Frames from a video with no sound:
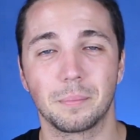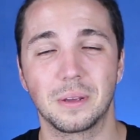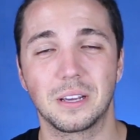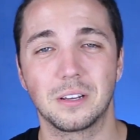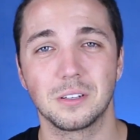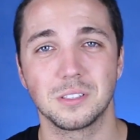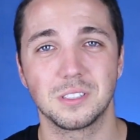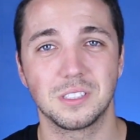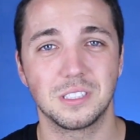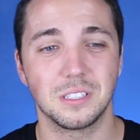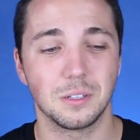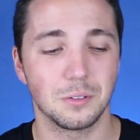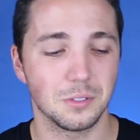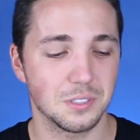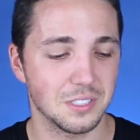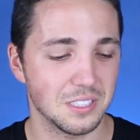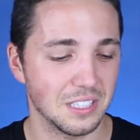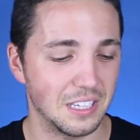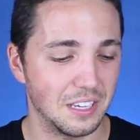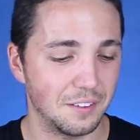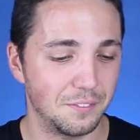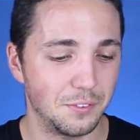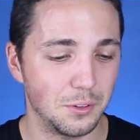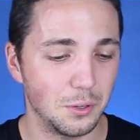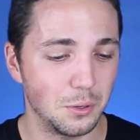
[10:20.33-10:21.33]
because
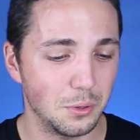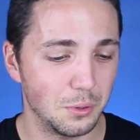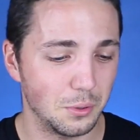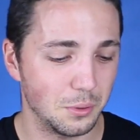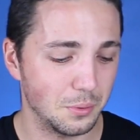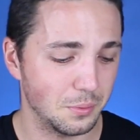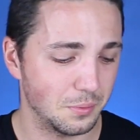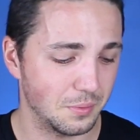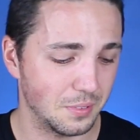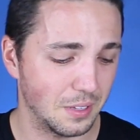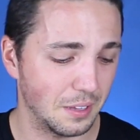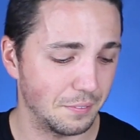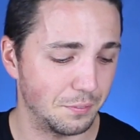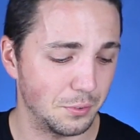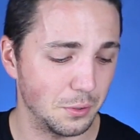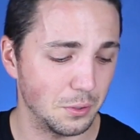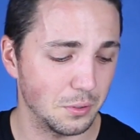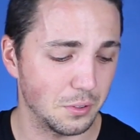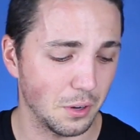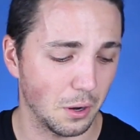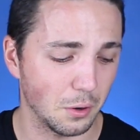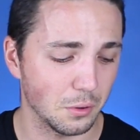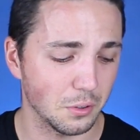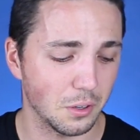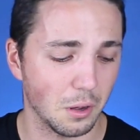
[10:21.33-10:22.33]
seriously, if you if you
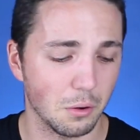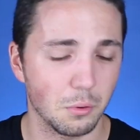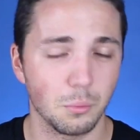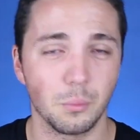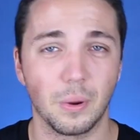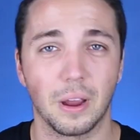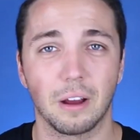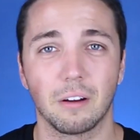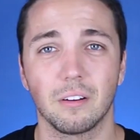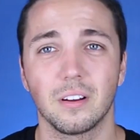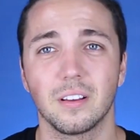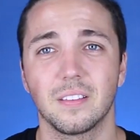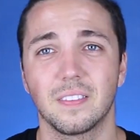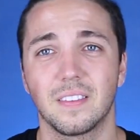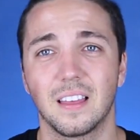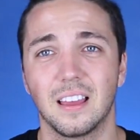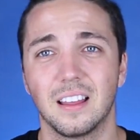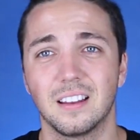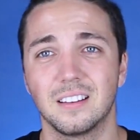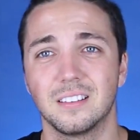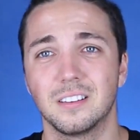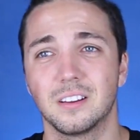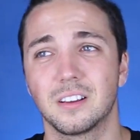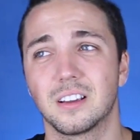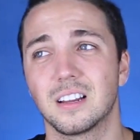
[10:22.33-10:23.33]
don't go and wear it,
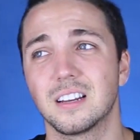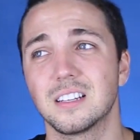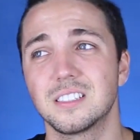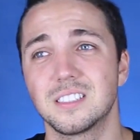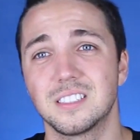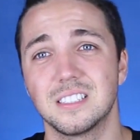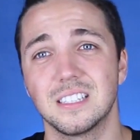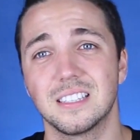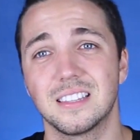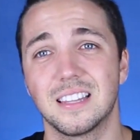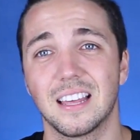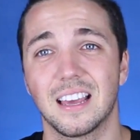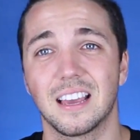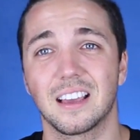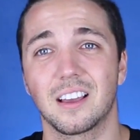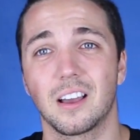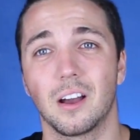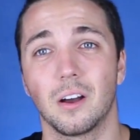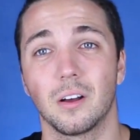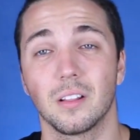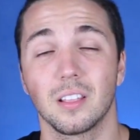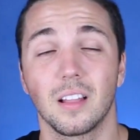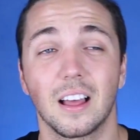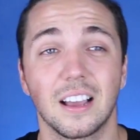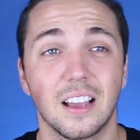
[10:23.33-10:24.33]
then you're gonna sit there
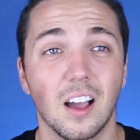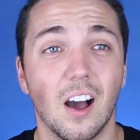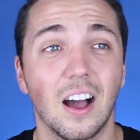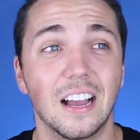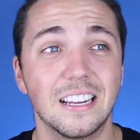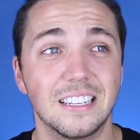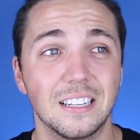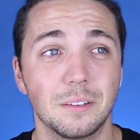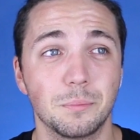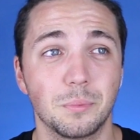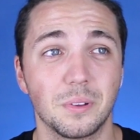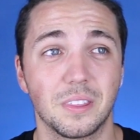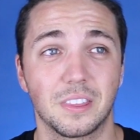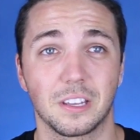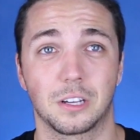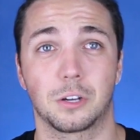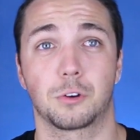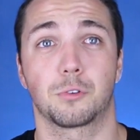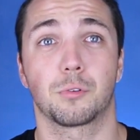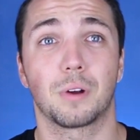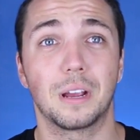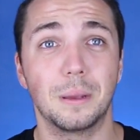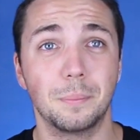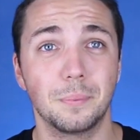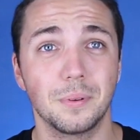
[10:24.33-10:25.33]
go, like I did with the
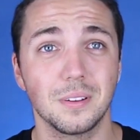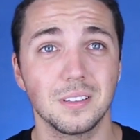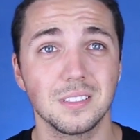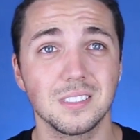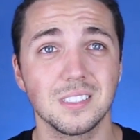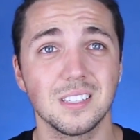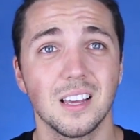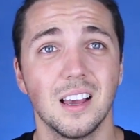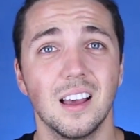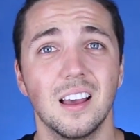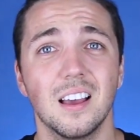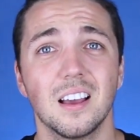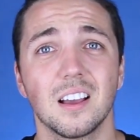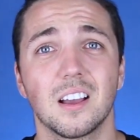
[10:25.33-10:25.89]
creepers,